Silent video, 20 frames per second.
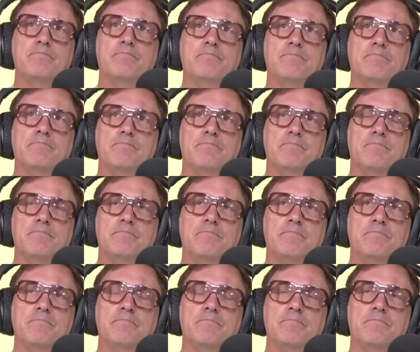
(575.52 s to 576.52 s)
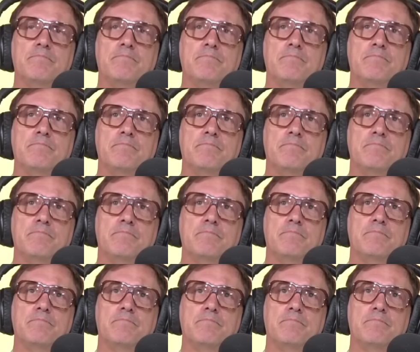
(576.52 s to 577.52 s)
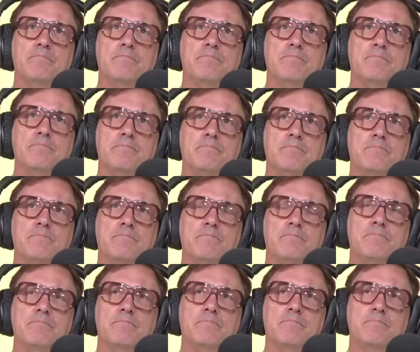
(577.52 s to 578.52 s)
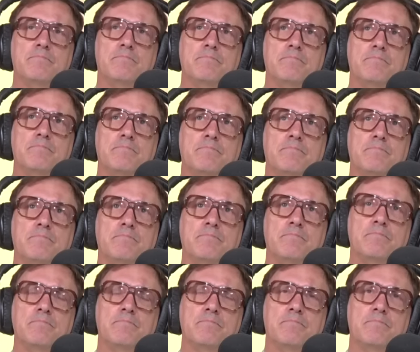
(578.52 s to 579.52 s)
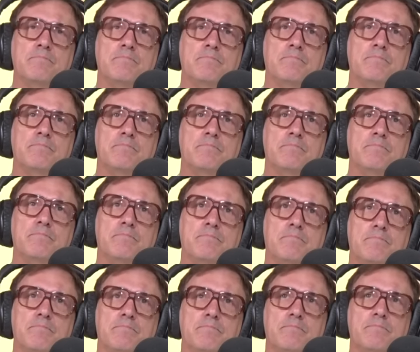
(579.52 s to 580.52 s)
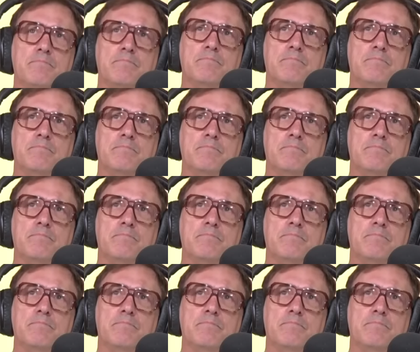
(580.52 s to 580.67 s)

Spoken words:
The person shown says nothing.